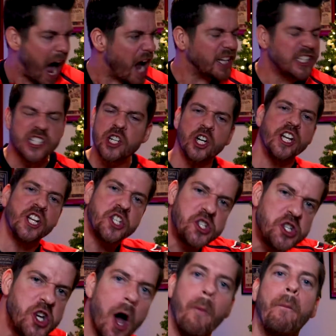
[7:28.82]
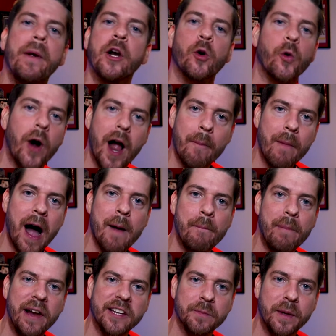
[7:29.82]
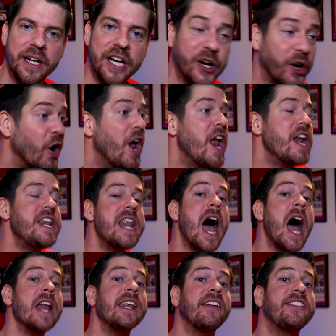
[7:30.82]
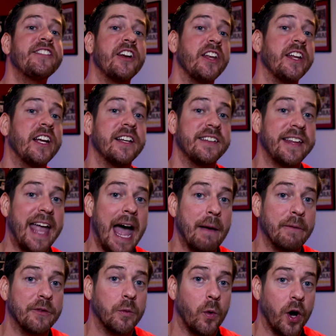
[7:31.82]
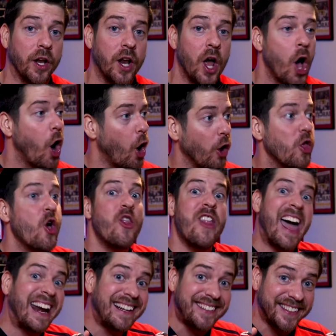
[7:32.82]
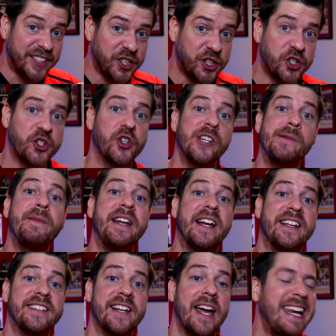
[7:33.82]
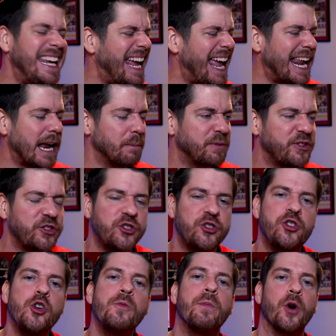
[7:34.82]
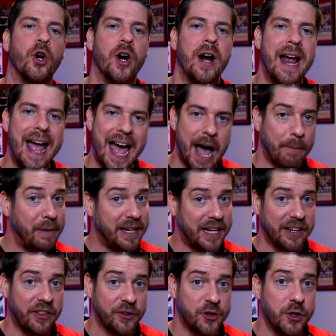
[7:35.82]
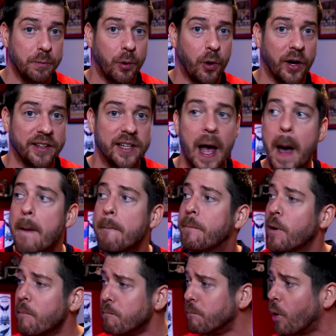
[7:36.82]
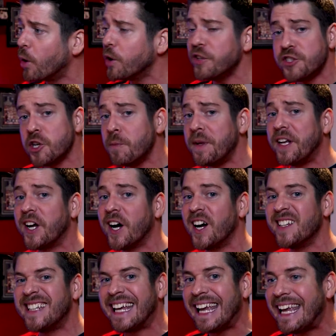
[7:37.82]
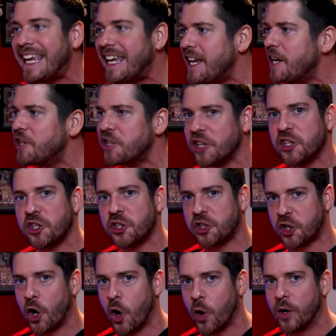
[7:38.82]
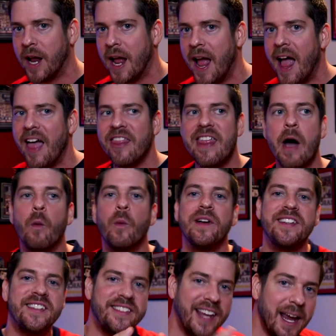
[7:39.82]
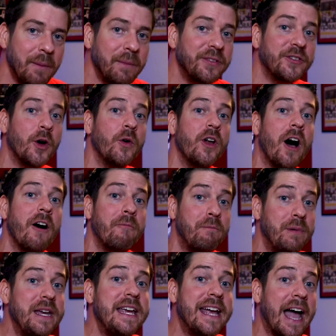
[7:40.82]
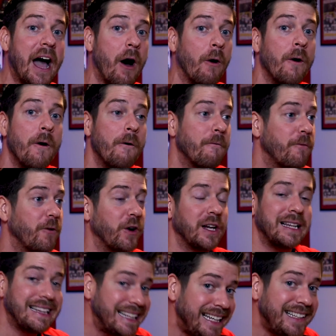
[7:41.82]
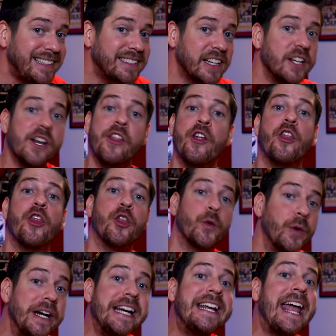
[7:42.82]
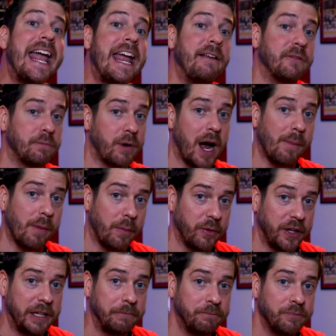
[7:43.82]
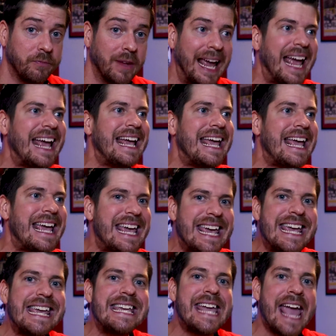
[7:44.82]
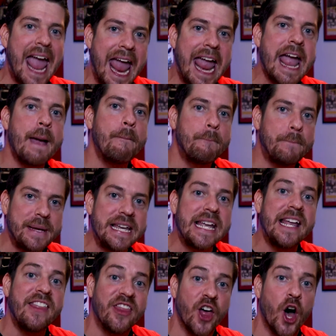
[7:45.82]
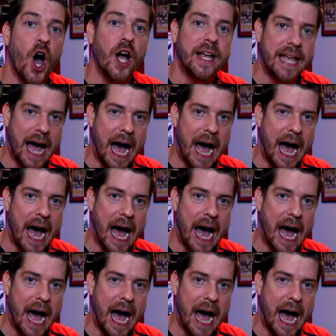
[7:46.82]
I started jumping around my basement here. Not necessarily because the Caps won, although that is extremely exciting and I'm super happy to get the 2 points, but more so because he just showed that with Samsonov being out for at least another 3 games probably, he can be the